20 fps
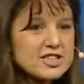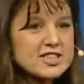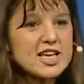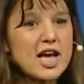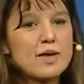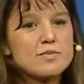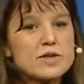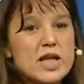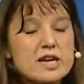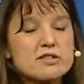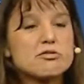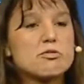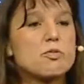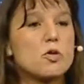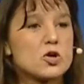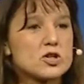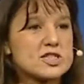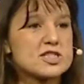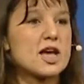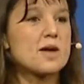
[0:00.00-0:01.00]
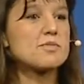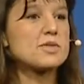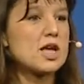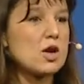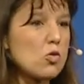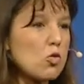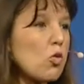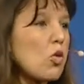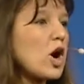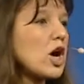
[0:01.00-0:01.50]
time they report
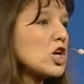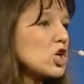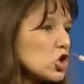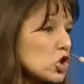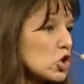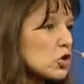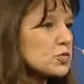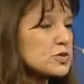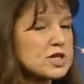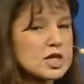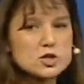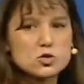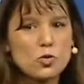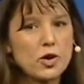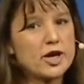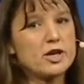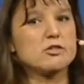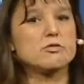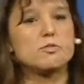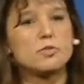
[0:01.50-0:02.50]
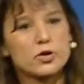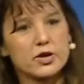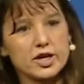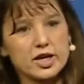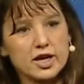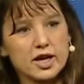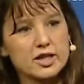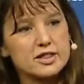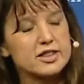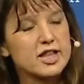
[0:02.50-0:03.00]
something one group says why are you
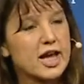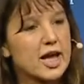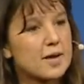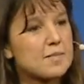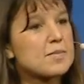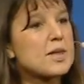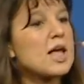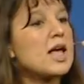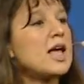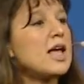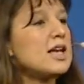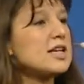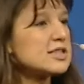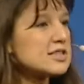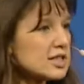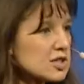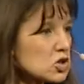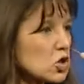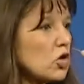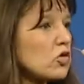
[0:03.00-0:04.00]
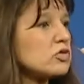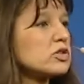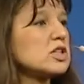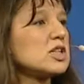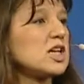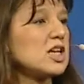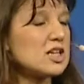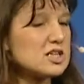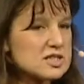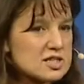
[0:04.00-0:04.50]
reporting on them and he says over the
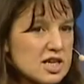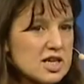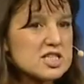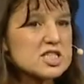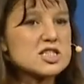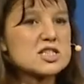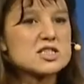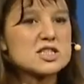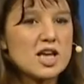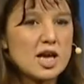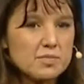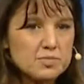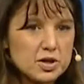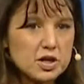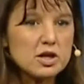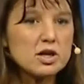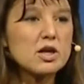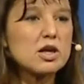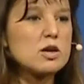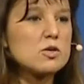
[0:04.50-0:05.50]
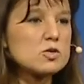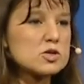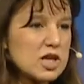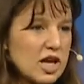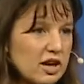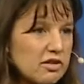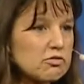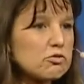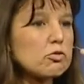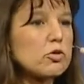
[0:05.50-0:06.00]
years they just kept arguing to
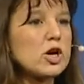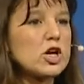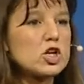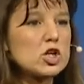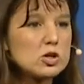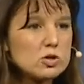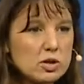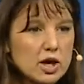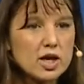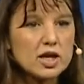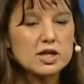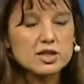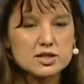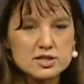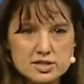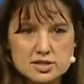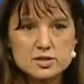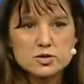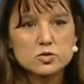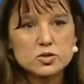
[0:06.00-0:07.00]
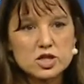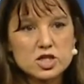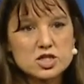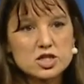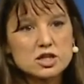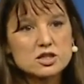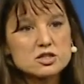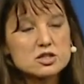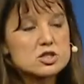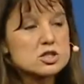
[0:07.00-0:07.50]
everyone you got to listen to each
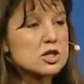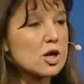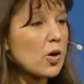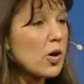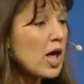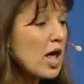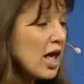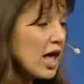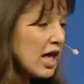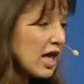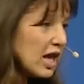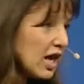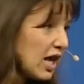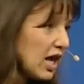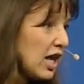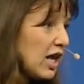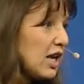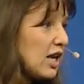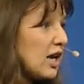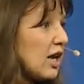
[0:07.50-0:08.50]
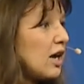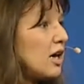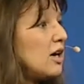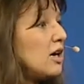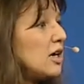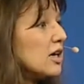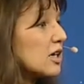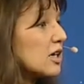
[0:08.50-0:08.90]
other so in a